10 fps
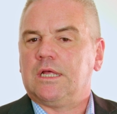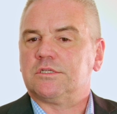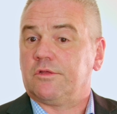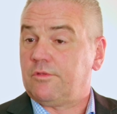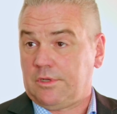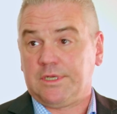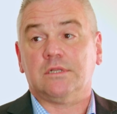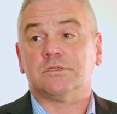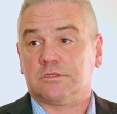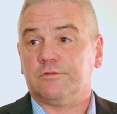And so the
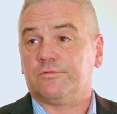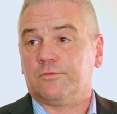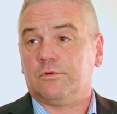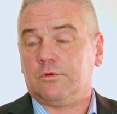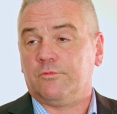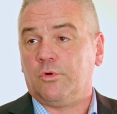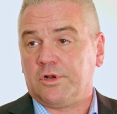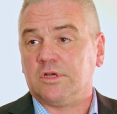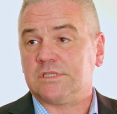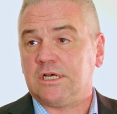leaders of
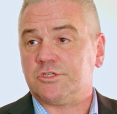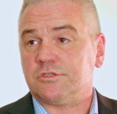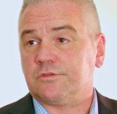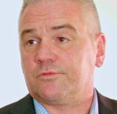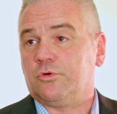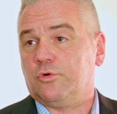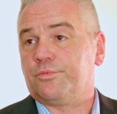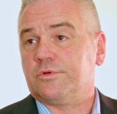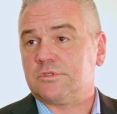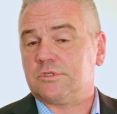organisations, of
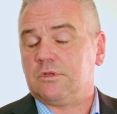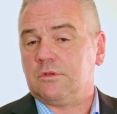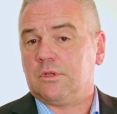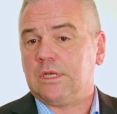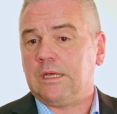corporates, and